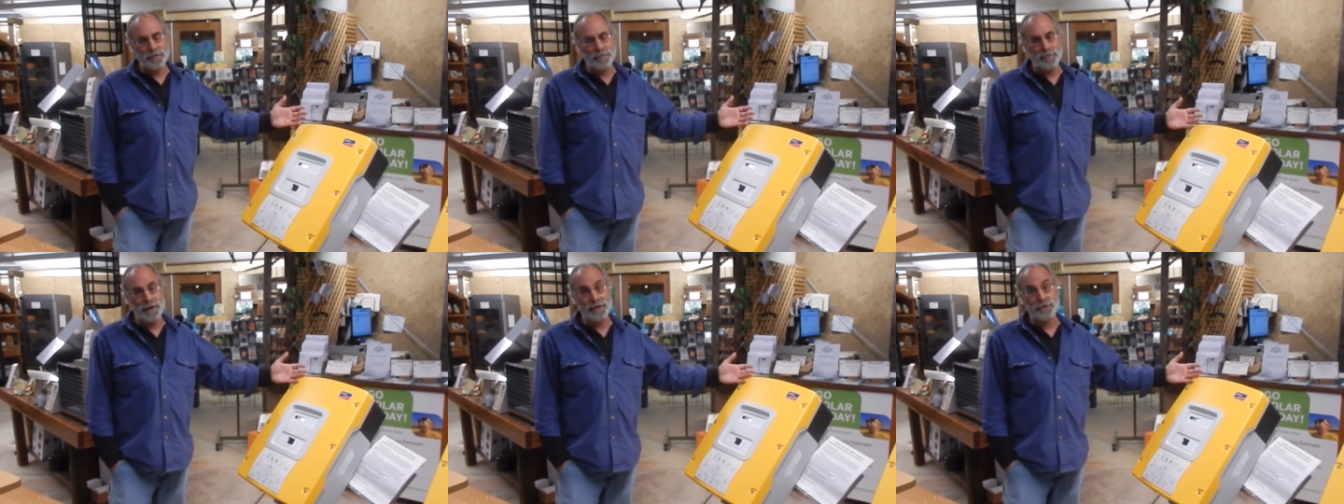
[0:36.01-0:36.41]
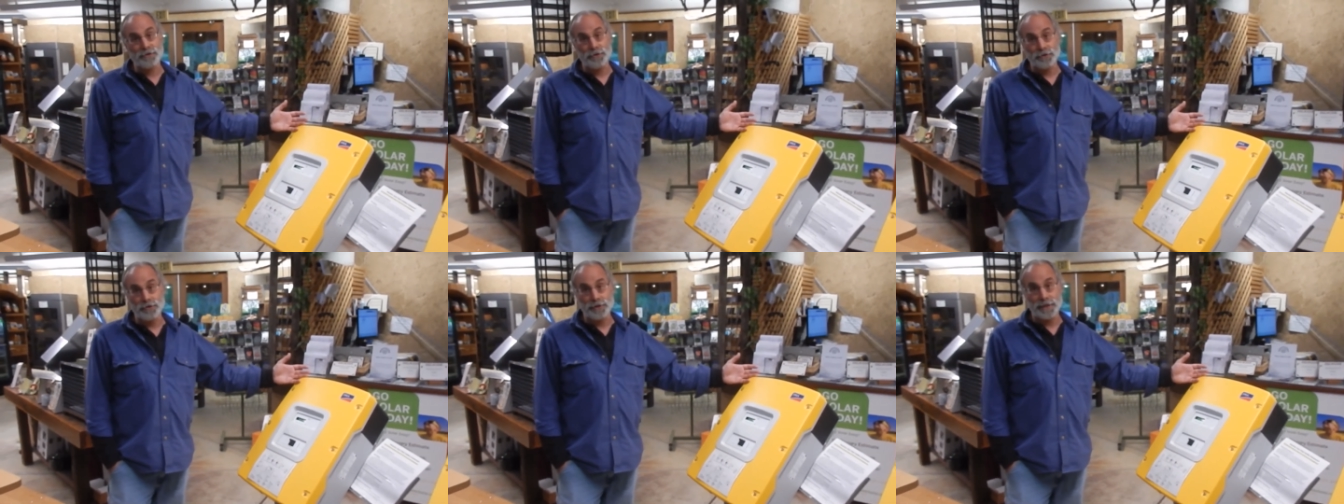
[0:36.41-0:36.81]

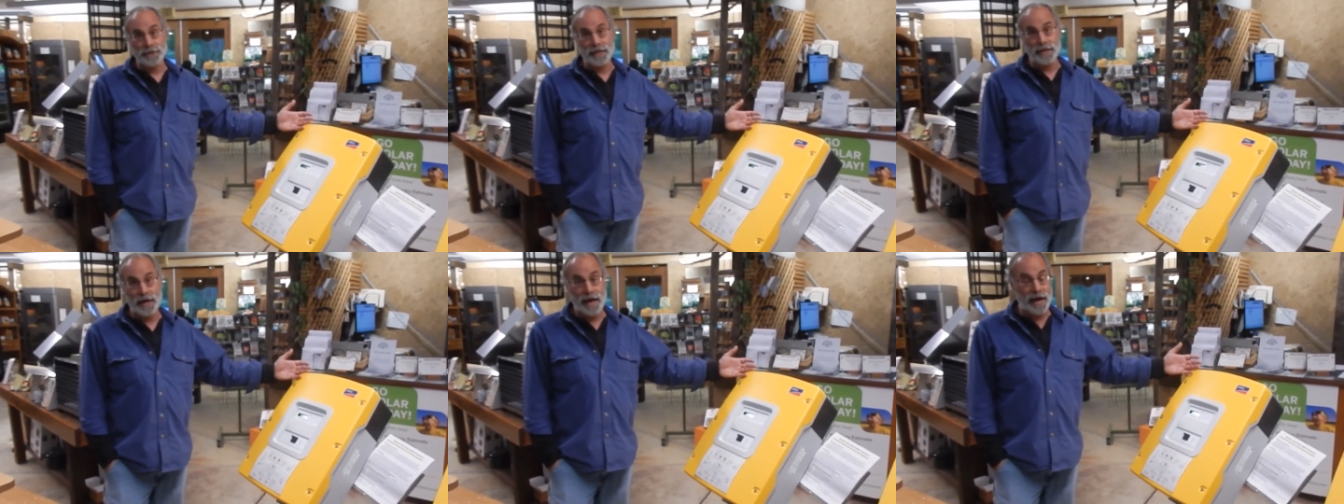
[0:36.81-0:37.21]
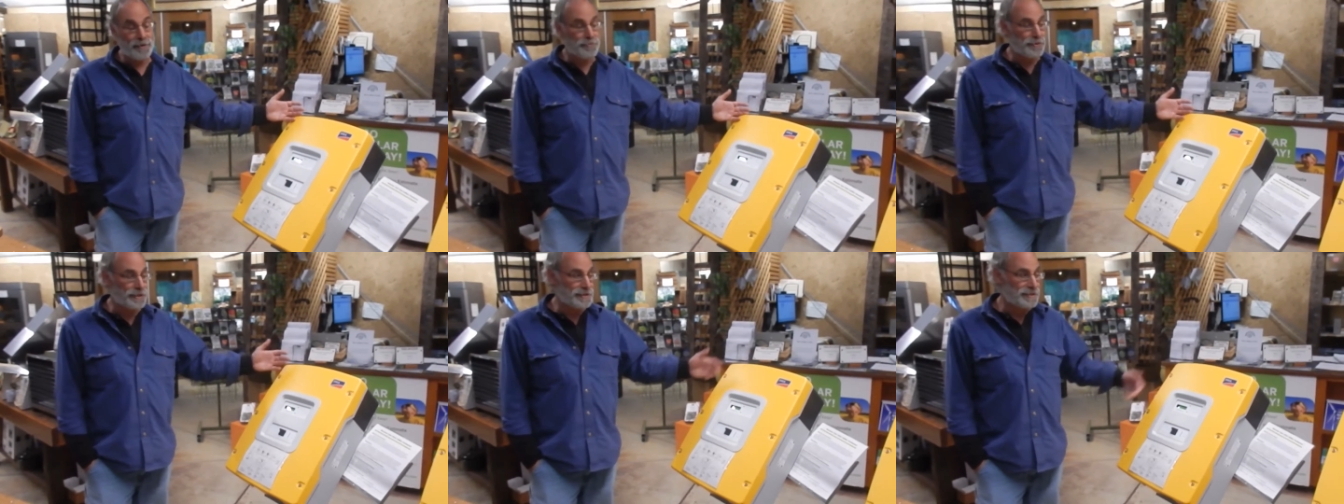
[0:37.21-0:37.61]
microgrid
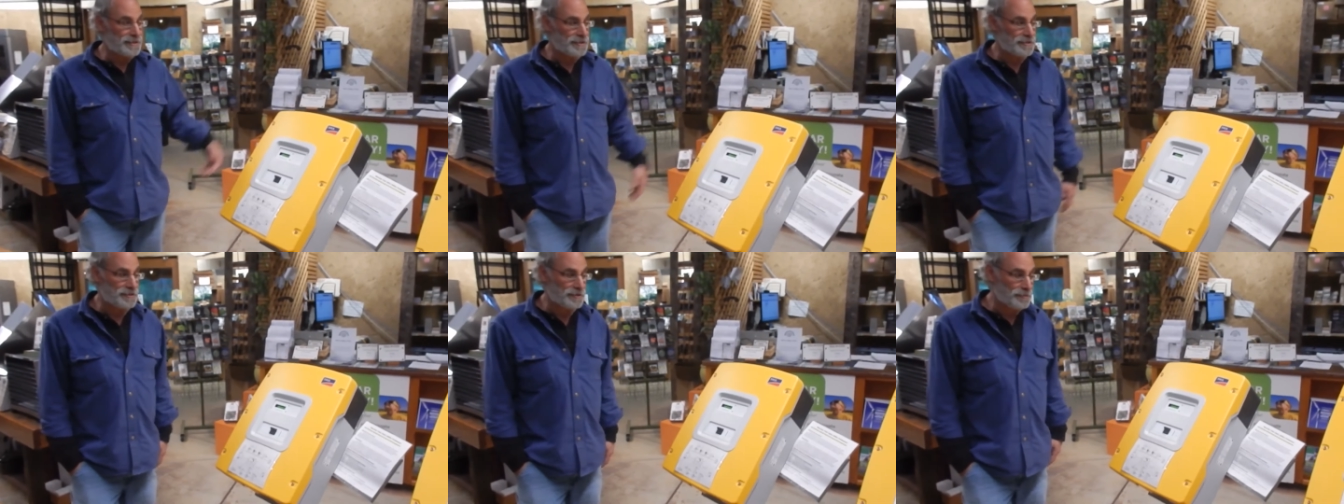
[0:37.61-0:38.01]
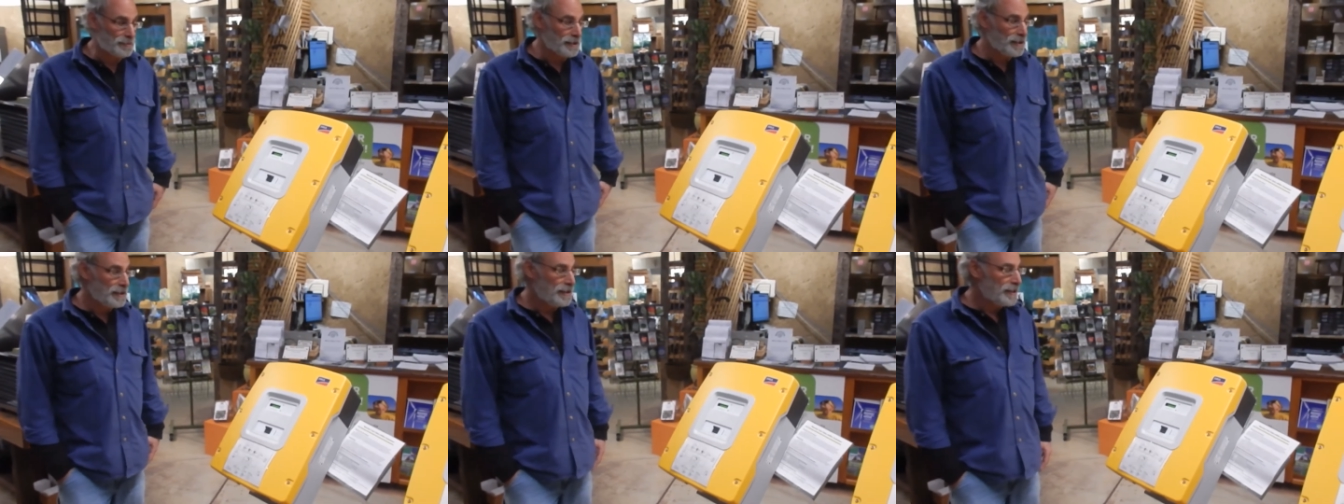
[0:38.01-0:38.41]
hybrid system.
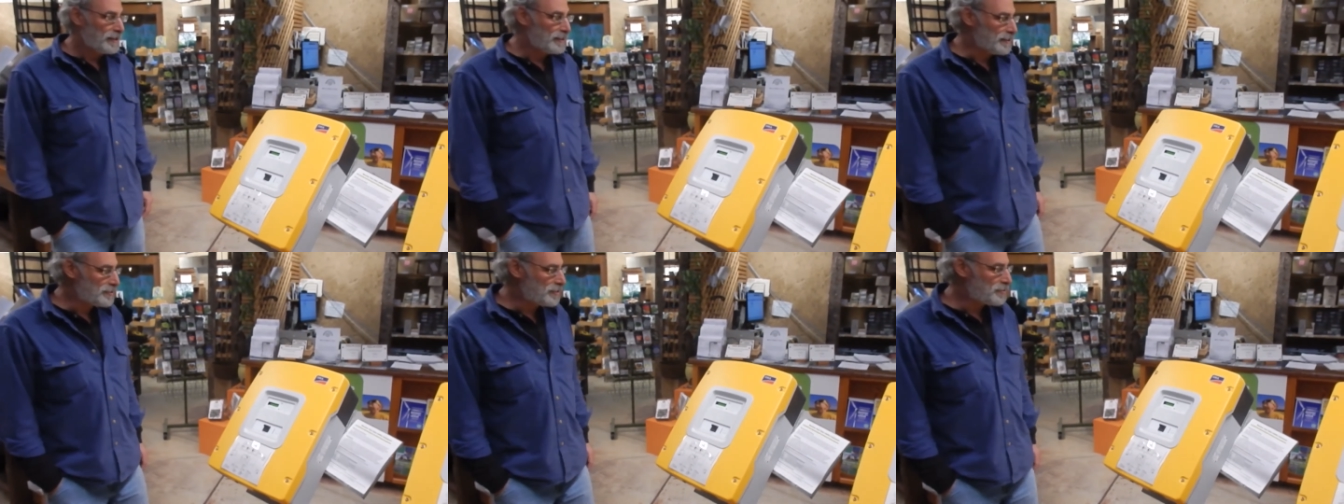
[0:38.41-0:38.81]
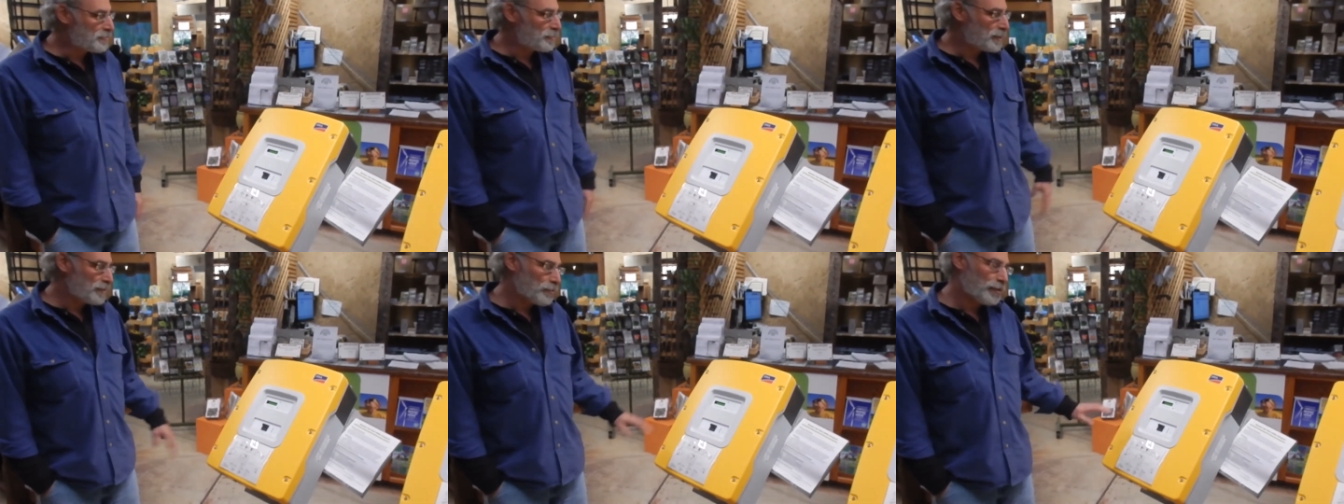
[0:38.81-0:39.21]
This
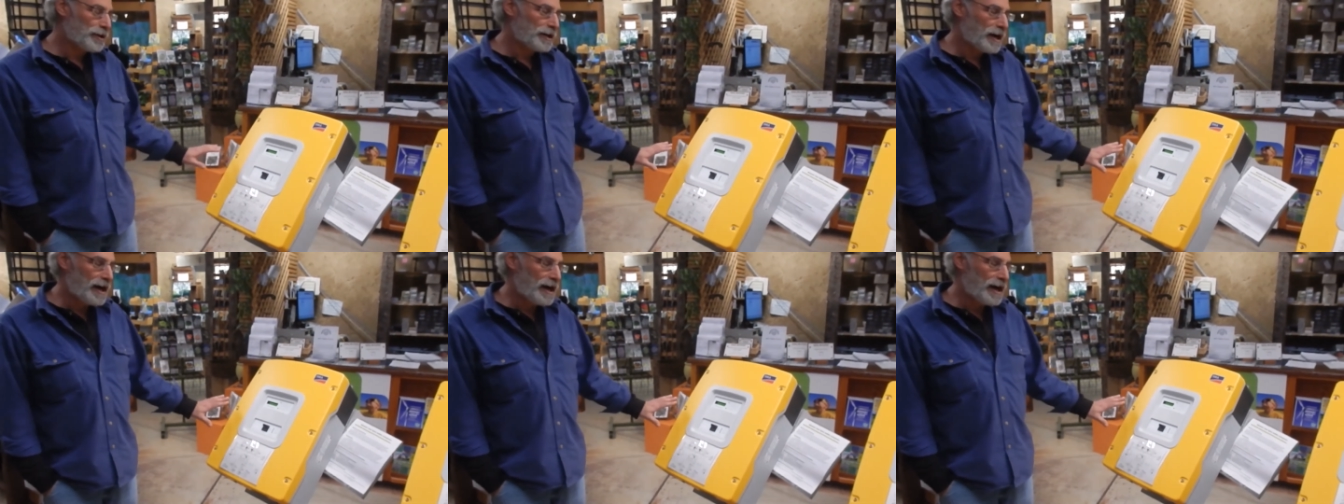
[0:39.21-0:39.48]
system can work